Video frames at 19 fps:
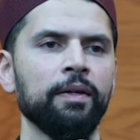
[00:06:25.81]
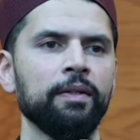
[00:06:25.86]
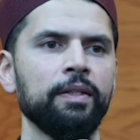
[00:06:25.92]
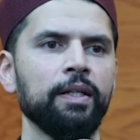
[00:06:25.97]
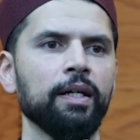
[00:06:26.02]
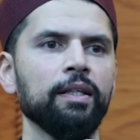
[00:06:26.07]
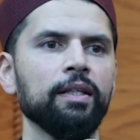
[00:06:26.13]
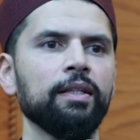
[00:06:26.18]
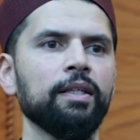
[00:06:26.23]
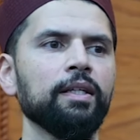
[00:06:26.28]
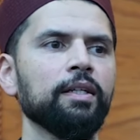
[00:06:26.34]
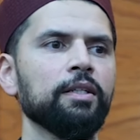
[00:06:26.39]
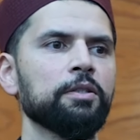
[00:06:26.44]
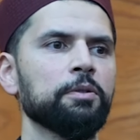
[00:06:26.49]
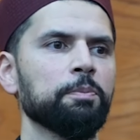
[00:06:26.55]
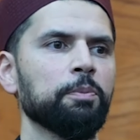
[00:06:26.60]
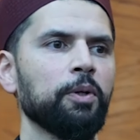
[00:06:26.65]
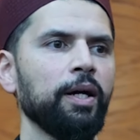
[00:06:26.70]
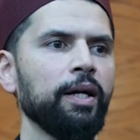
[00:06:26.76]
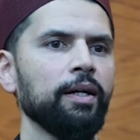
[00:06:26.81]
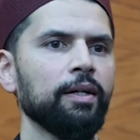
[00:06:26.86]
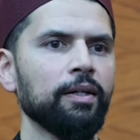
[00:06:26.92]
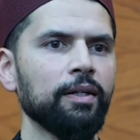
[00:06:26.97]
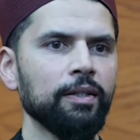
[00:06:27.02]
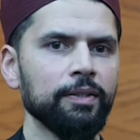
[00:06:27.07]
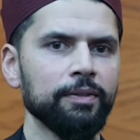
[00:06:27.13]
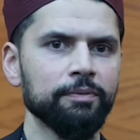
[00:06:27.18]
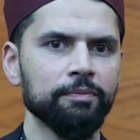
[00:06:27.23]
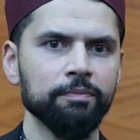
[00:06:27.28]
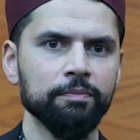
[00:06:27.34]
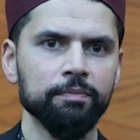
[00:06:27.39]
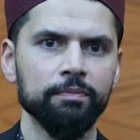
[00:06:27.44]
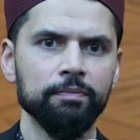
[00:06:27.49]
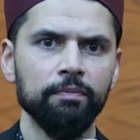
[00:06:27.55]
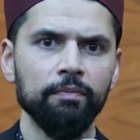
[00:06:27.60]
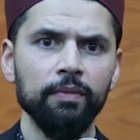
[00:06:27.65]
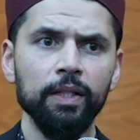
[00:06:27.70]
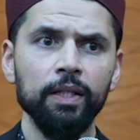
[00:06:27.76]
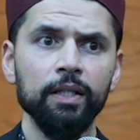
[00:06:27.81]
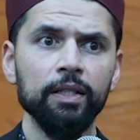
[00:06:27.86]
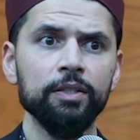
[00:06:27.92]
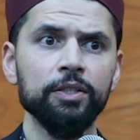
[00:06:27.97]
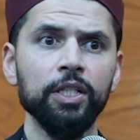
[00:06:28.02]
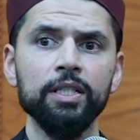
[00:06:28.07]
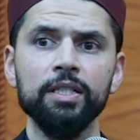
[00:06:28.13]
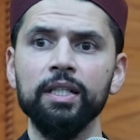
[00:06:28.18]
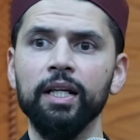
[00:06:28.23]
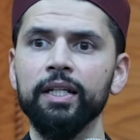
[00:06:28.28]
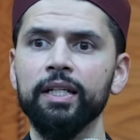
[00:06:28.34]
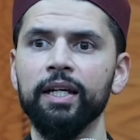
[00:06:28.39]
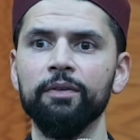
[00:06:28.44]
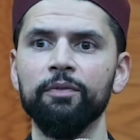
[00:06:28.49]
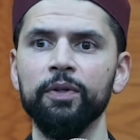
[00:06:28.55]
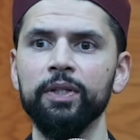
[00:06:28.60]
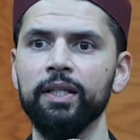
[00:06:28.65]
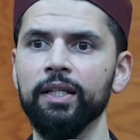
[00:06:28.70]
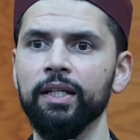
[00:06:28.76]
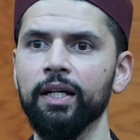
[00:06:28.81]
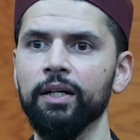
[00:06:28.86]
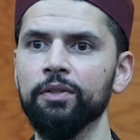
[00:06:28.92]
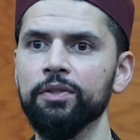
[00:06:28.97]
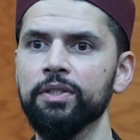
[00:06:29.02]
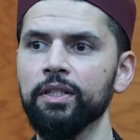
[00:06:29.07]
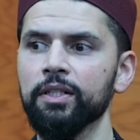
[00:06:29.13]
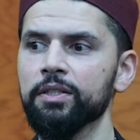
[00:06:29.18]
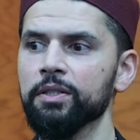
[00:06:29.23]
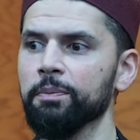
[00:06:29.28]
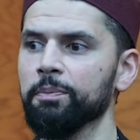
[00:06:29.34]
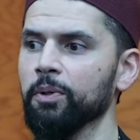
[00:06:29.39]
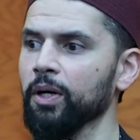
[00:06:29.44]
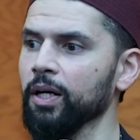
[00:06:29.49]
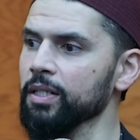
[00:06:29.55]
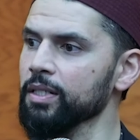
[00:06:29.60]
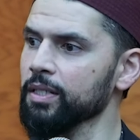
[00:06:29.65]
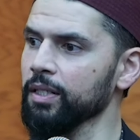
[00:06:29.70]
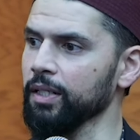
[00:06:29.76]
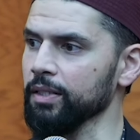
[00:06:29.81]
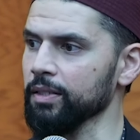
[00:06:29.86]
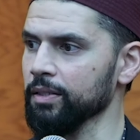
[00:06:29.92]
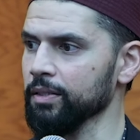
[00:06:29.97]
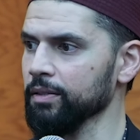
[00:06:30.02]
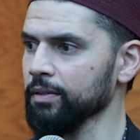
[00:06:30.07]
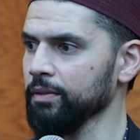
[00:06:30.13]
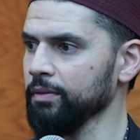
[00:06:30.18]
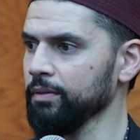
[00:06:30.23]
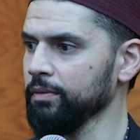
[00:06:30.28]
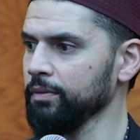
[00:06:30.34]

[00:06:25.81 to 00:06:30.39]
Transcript: The other thing is prayer, just like everything else, it's a process.